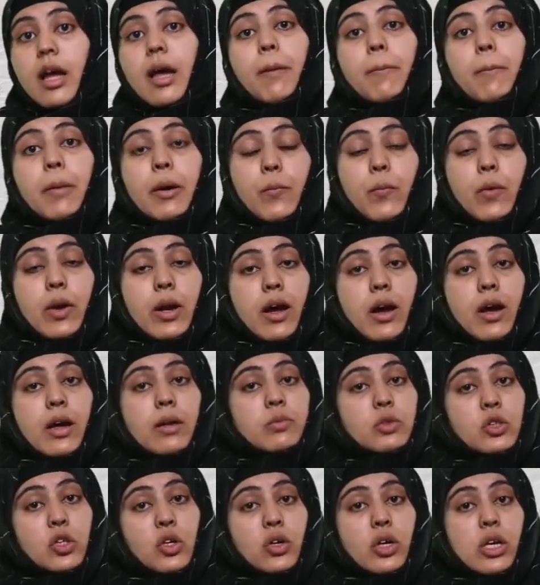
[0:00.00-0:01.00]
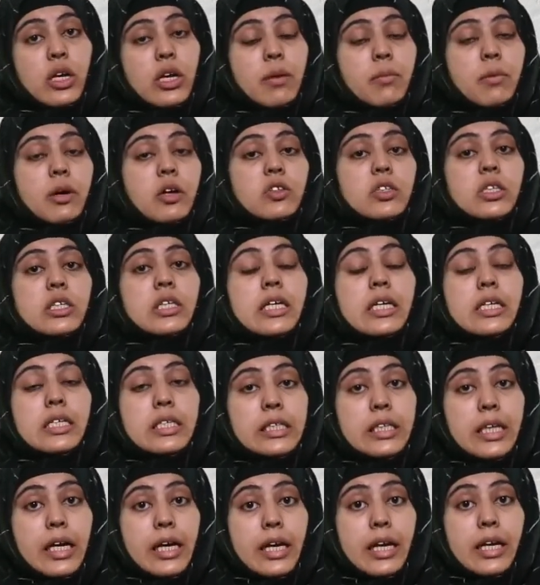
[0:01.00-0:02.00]
But when I am talking about an
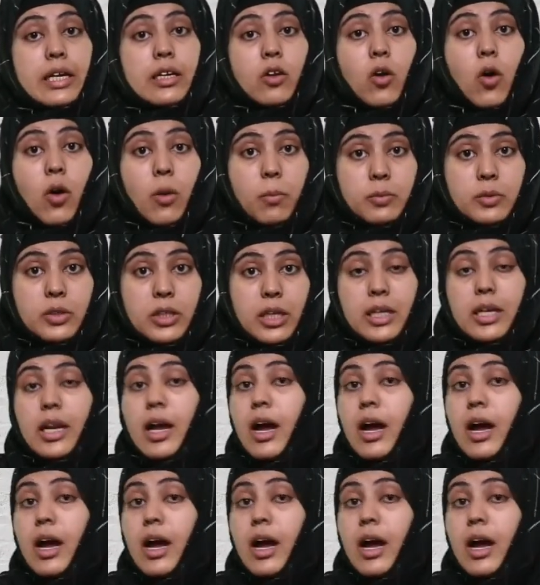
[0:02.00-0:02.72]
indirect object,